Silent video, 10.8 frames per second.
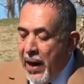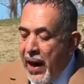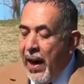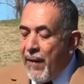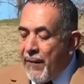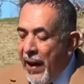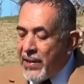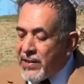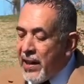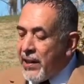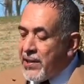I invite
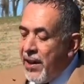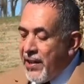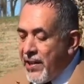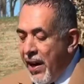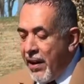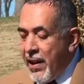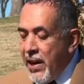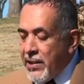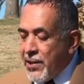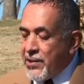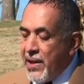Secretary Dunn
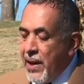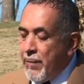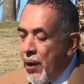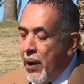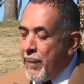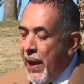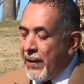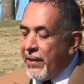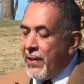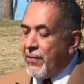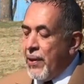to share more
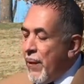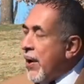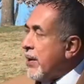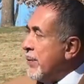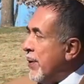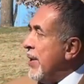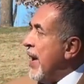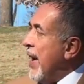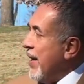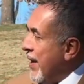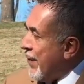about this remarkable
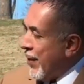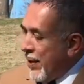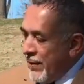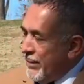endeavor.